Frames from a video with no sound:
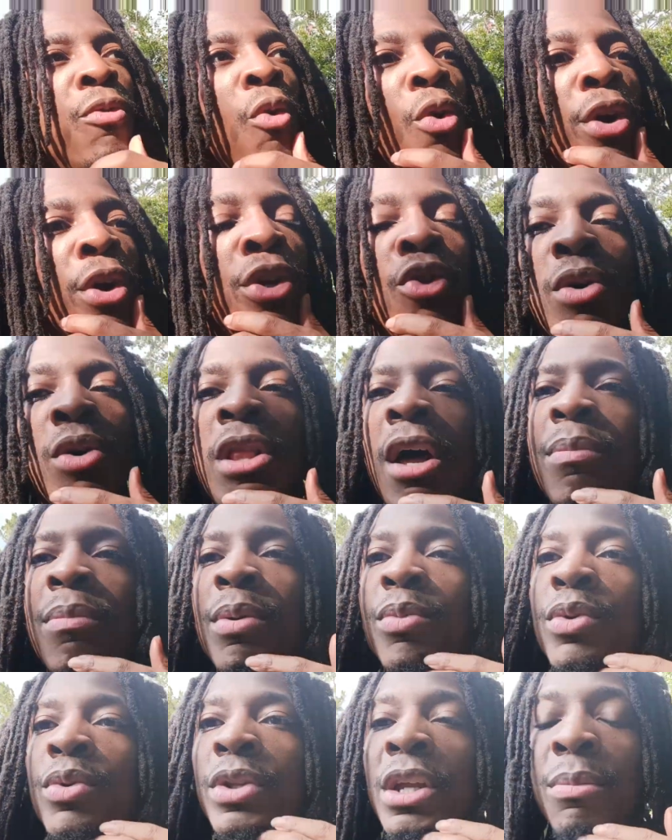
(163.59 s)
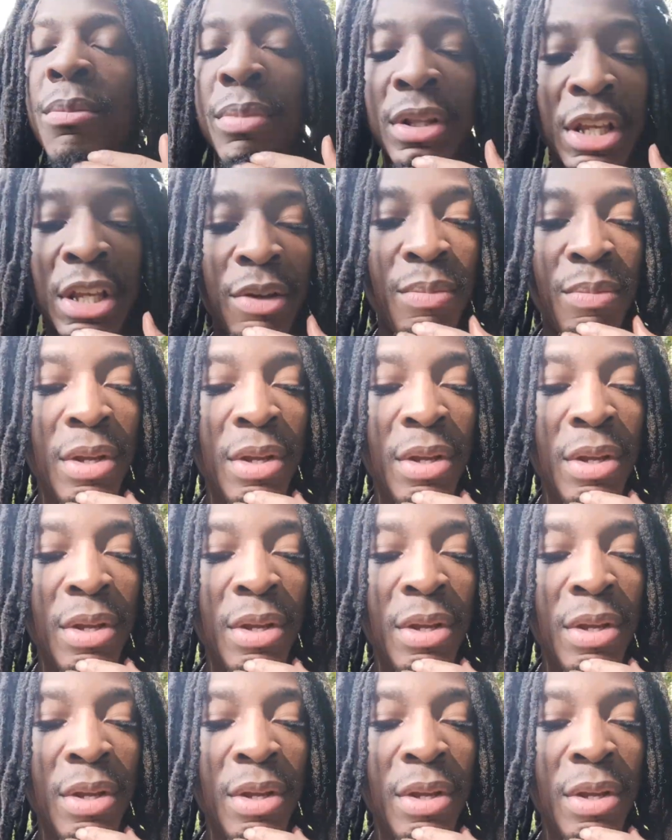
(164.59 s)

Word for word: You know, a lot of people didn't believe me.